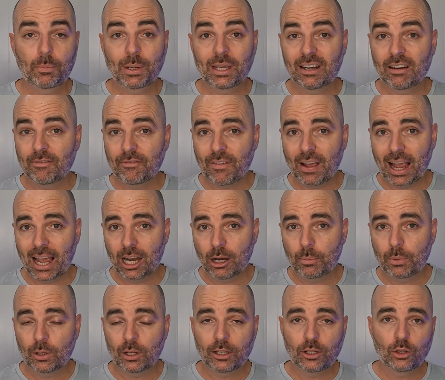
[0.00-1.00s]
have been
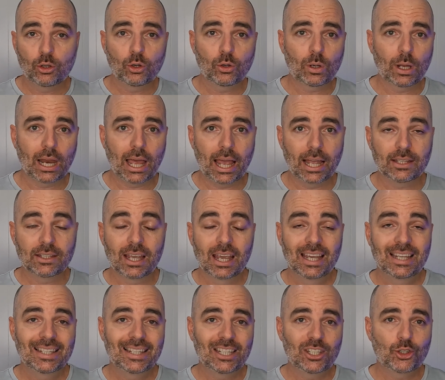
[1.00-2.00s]
available in Google Ads
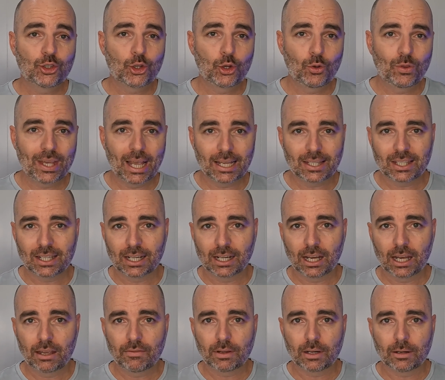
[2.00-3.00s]
since
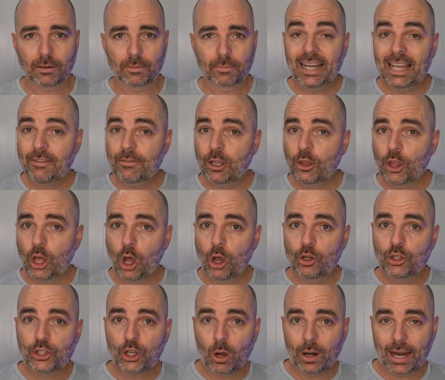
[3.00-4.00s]
2011. But even
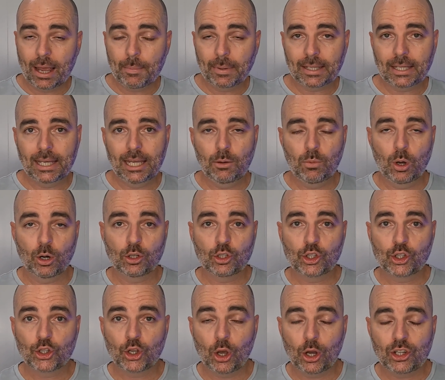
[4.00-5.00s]
though dynamic keyword
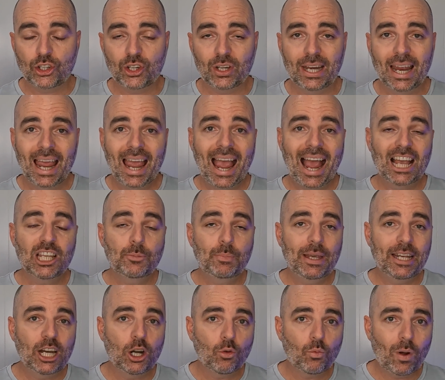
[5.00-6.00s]
insertion has
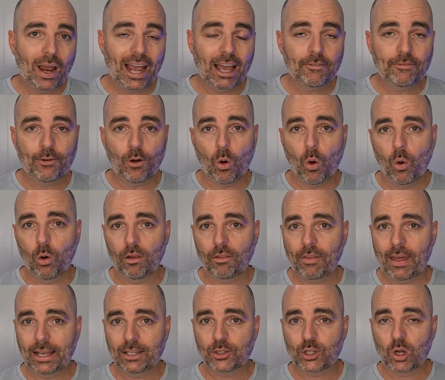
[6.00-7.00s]
been around for all of
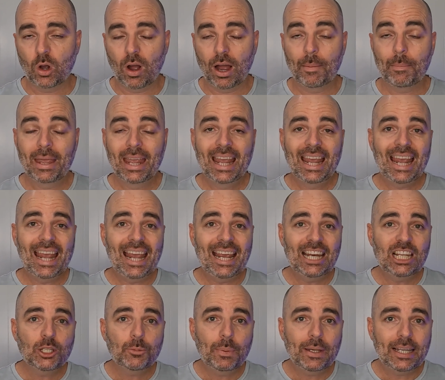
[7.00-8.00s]
that time,
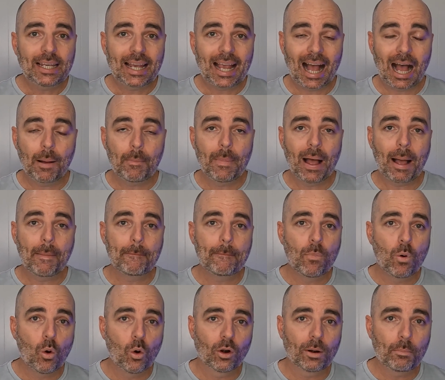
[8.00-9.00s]
it has become
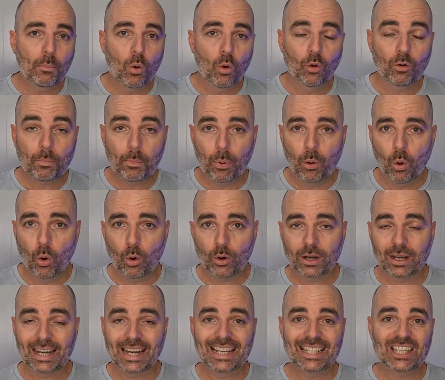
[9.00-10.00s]
more and more
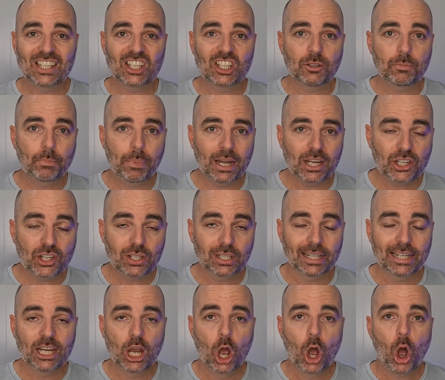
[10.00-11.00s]
important,
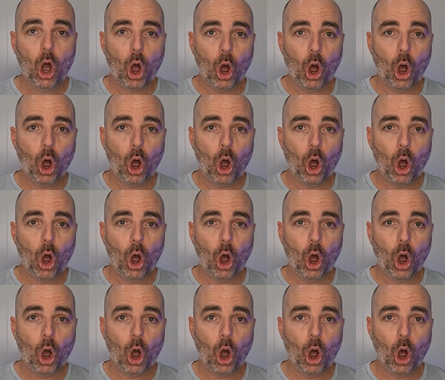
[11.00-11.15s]
especially